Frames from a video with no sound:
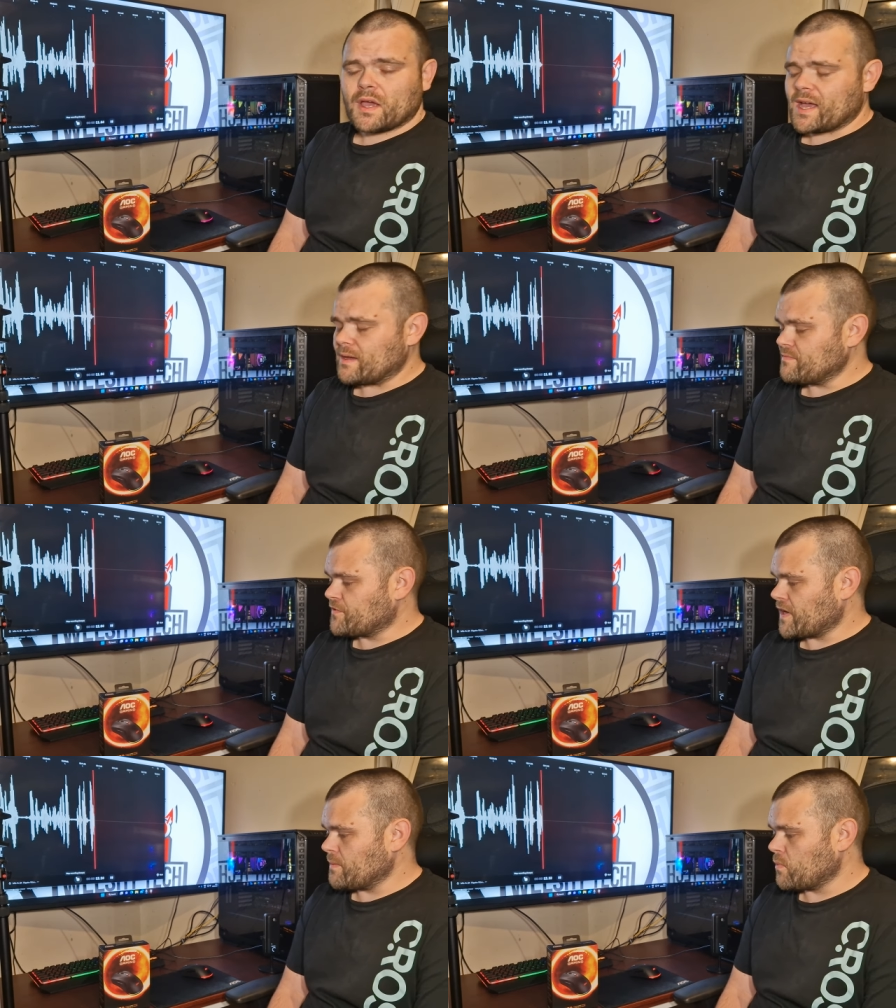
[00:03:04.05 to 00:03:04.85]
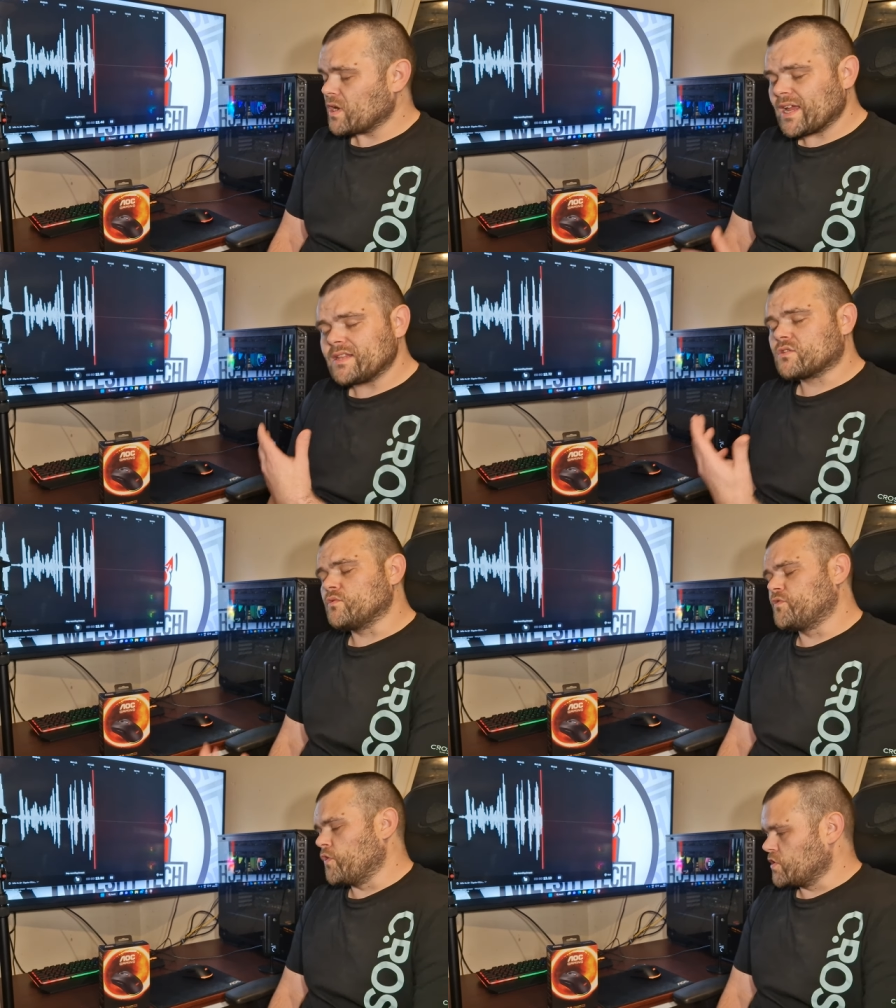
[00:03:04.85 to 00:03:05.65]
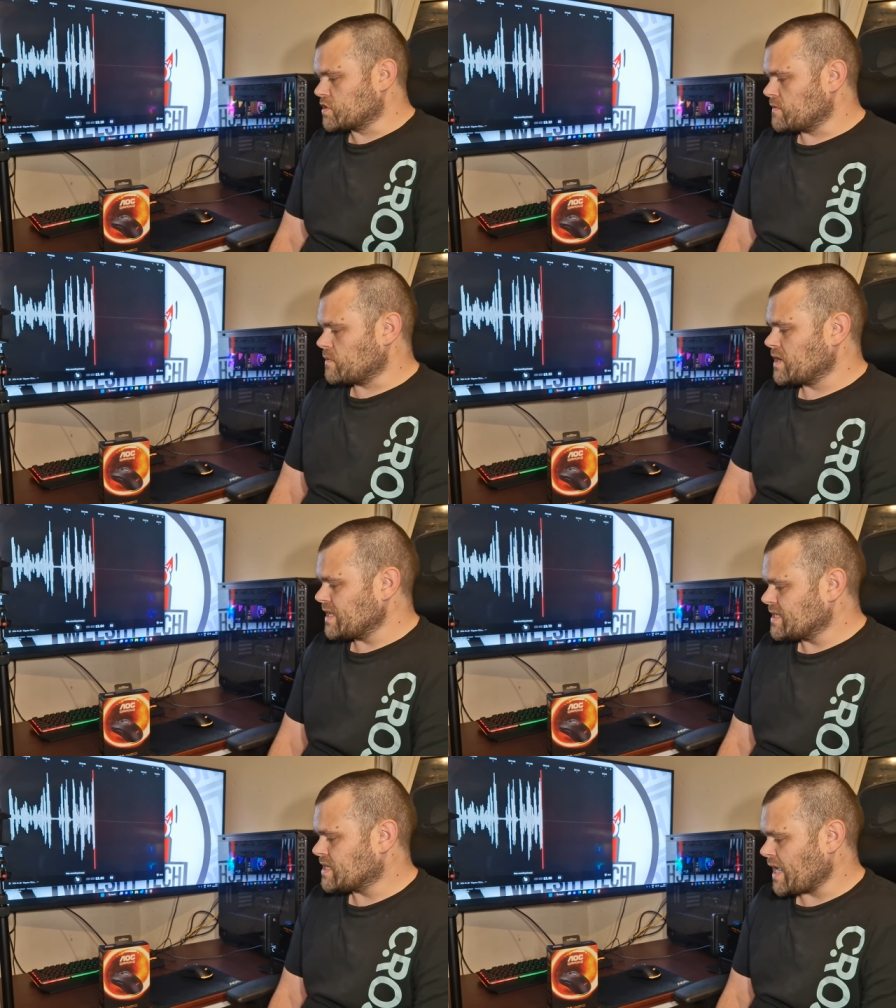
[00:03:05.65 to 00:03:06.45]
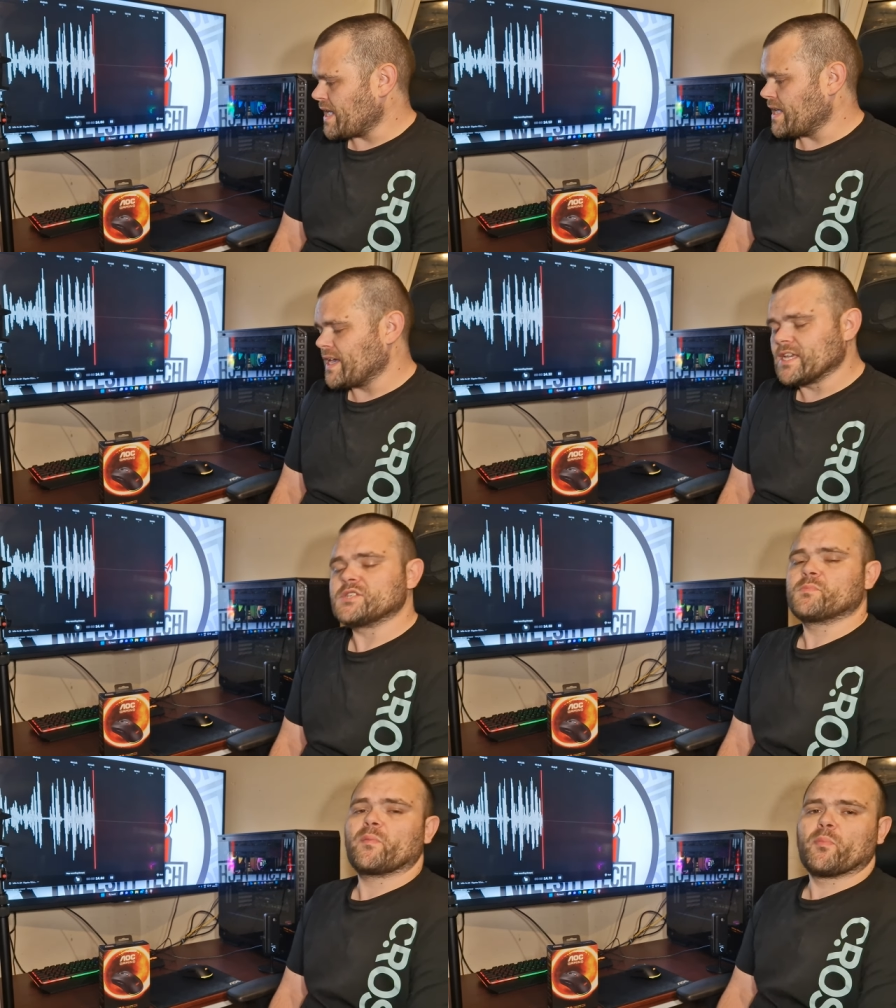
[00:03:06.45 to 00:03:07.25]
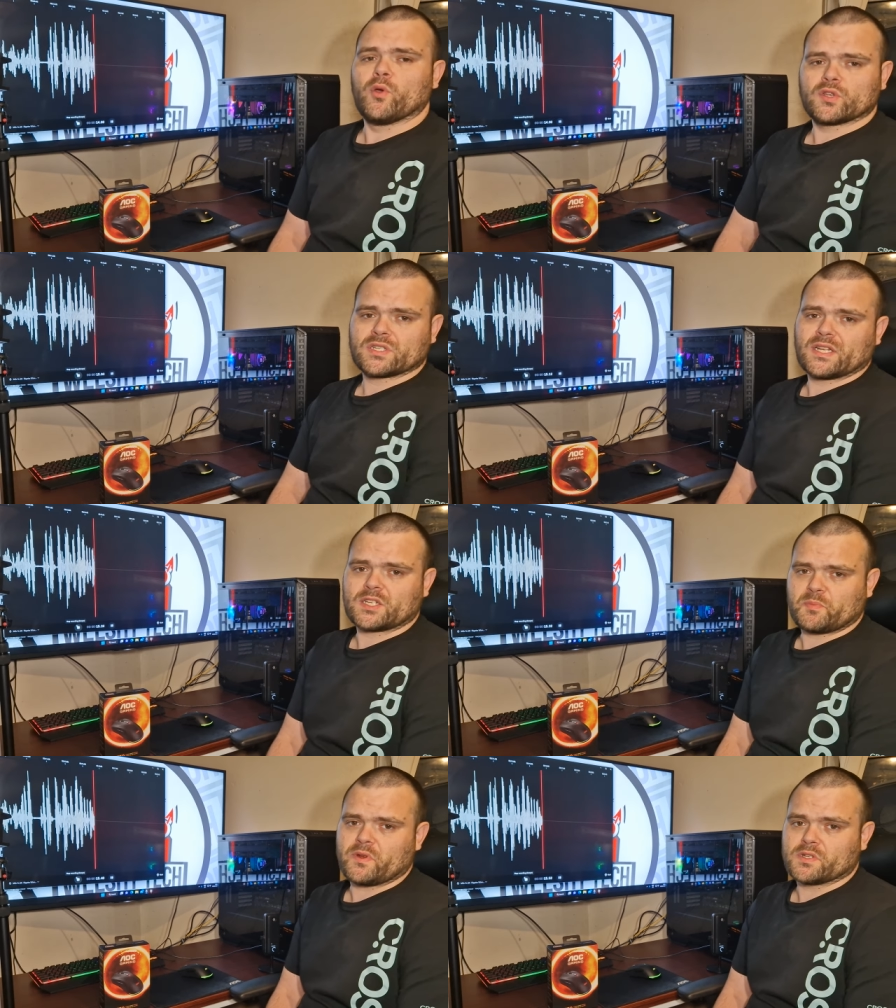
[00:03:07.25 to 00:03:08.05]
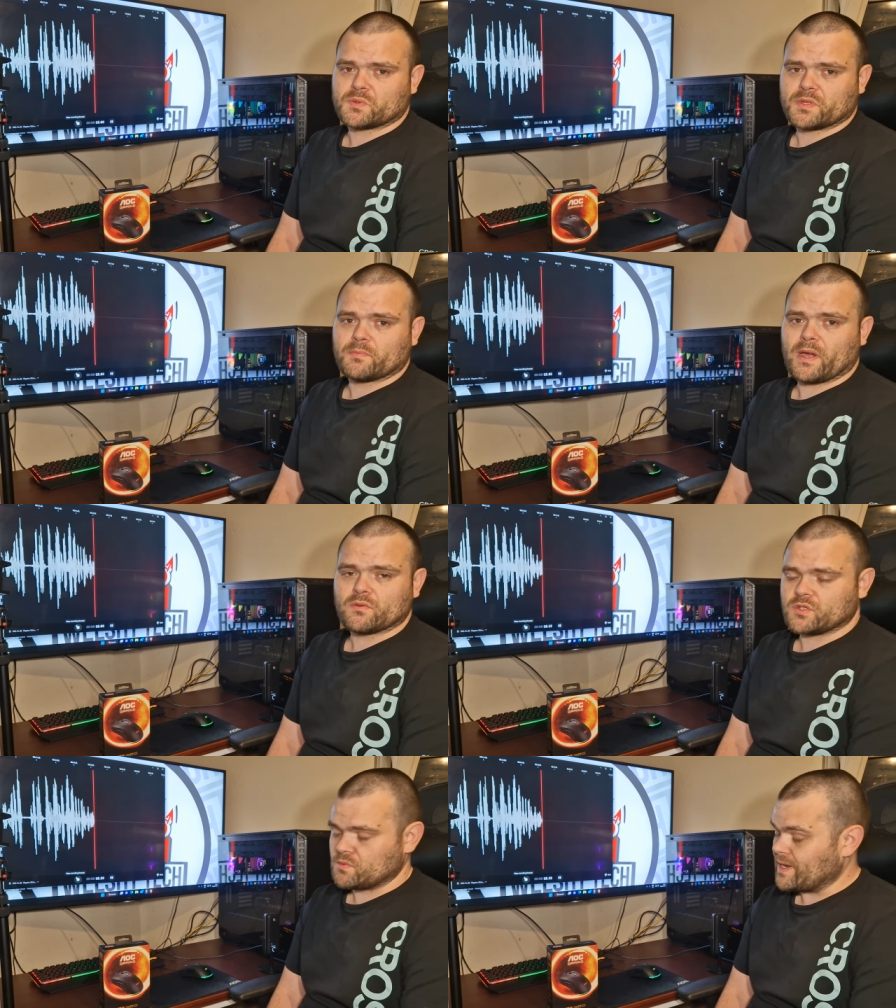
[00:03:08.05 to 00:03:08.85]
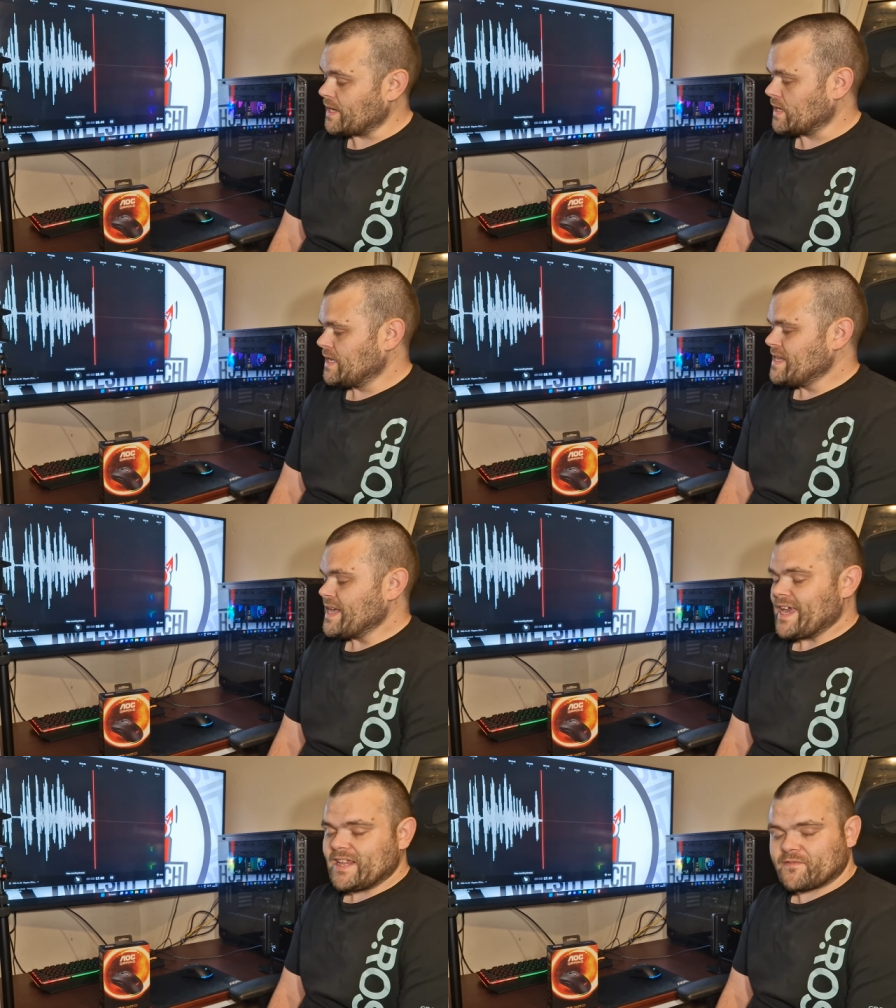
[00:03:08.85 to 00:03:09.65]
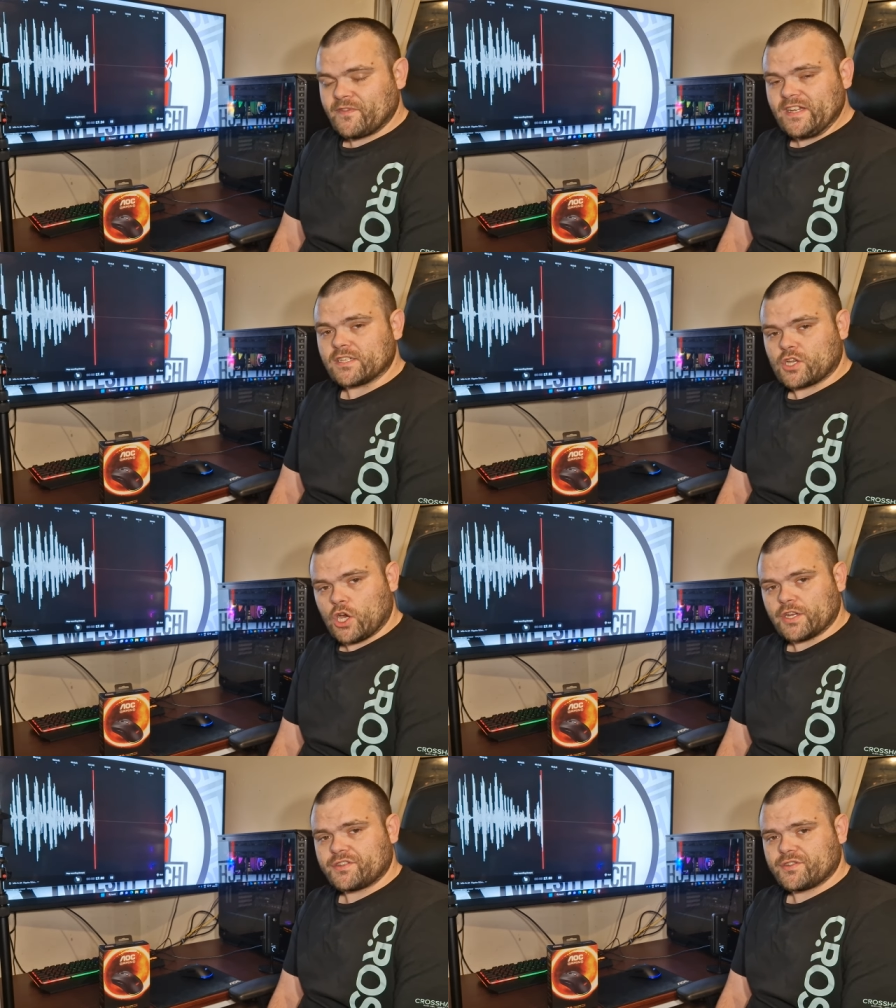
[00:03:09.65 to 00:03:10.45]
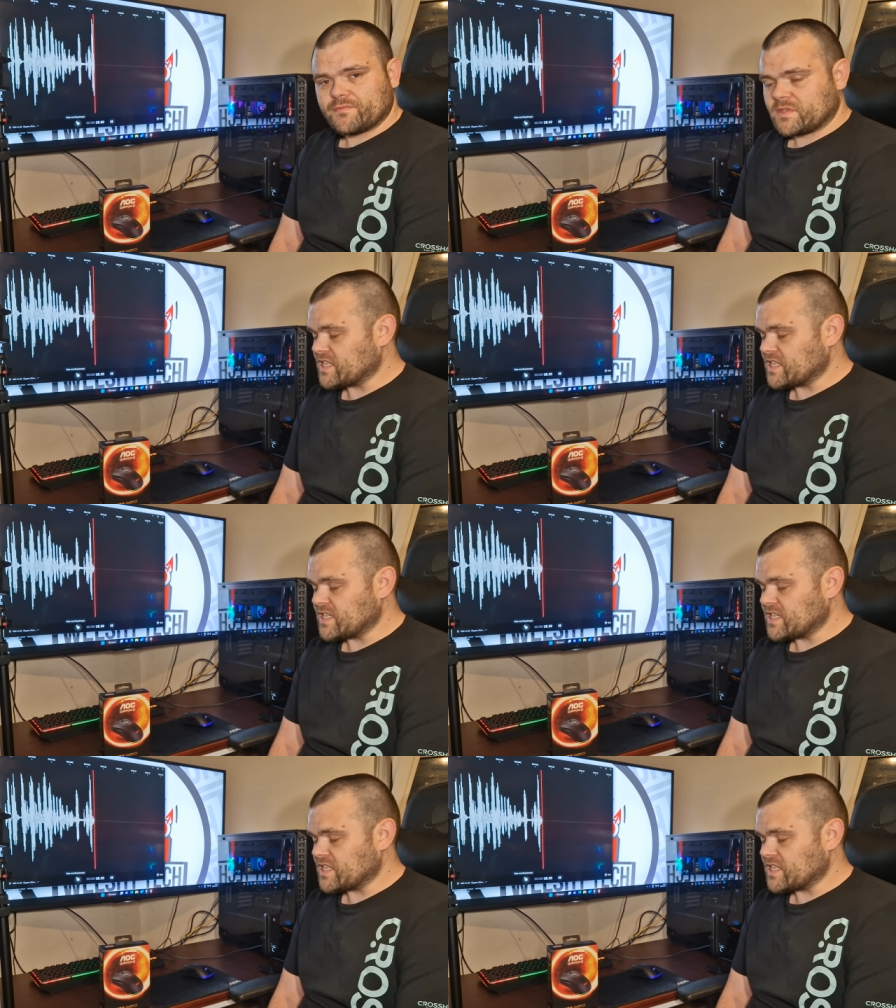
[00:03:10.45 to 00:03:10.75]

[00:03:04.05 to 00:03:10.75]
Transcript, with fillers: Um, what I'll do first, what I'll say is my personal experience with the mouse. Well, it feels good.